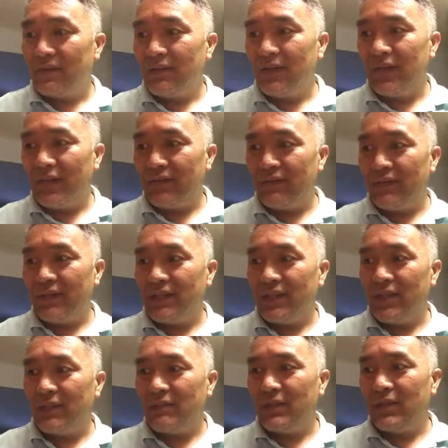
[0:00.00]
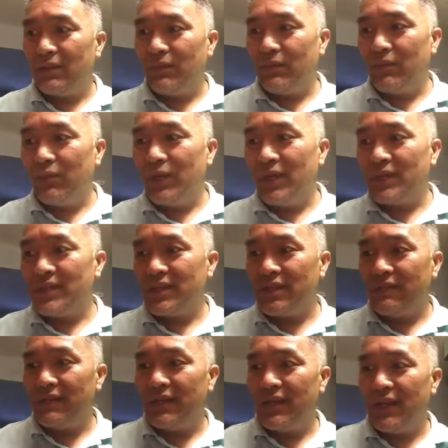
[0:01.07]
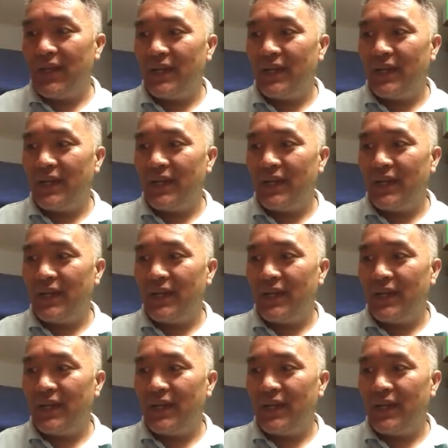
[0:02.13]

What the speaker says: not every time, but once every